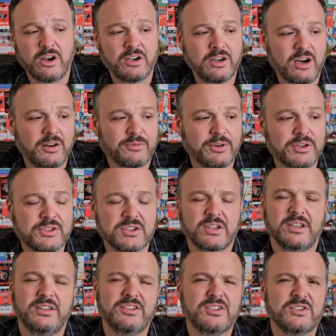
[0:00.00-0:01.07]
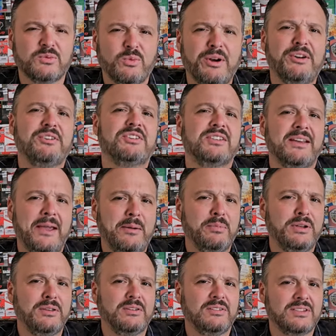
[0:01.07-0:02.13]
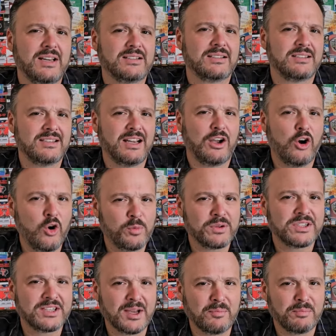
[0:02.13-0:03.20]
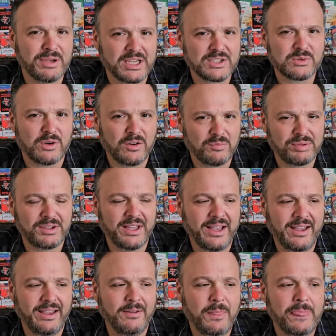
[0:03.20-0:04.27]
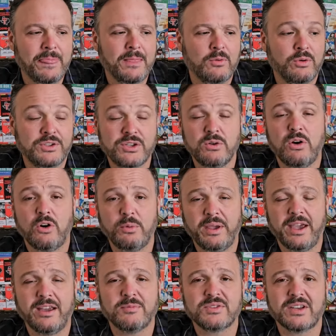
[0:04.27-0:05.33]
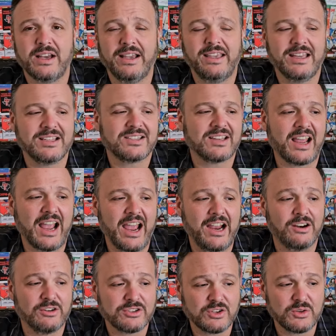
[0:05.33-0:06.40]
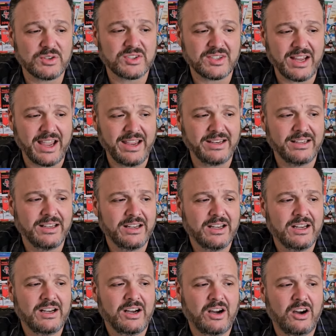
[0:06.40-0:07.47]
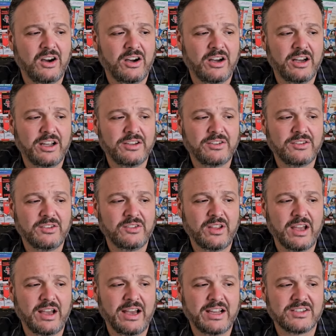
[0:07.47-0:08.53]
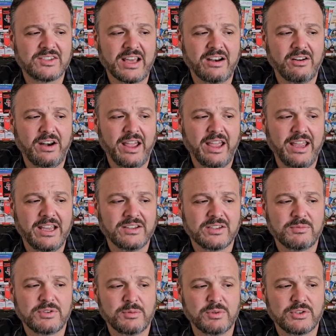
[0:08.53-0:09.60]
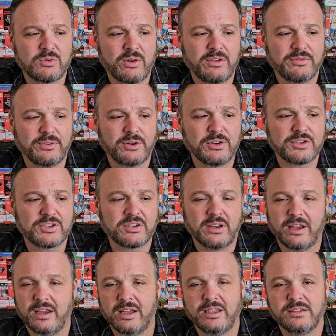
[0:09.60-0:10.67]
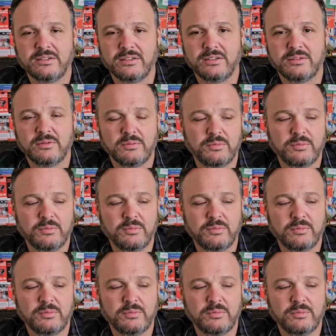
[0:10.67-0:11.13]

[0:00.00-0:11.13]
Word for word: in non-conference. And this is weird to say, but Texas Tech opens up Big 12 play with two home games against Arizona State on Saturday, September 21st, and